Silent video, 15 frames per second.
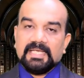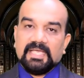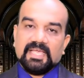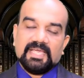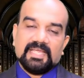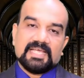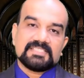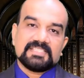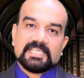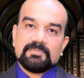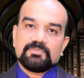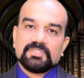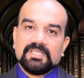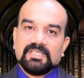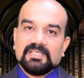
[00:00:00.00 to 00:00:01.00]
Again, as I
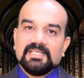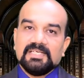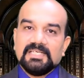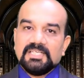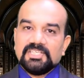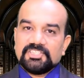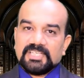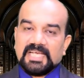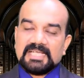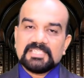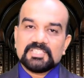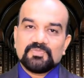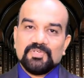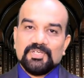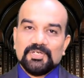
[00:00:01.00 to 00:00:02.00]
keep saying, share
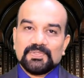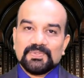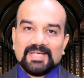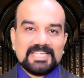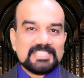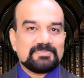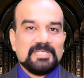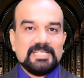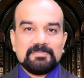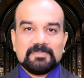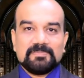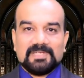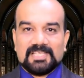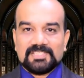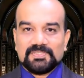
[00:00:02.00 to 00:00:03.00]
this video to as many
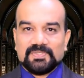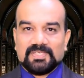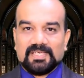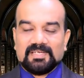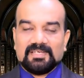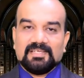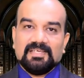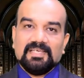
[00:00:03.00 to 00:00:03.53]
people as you can.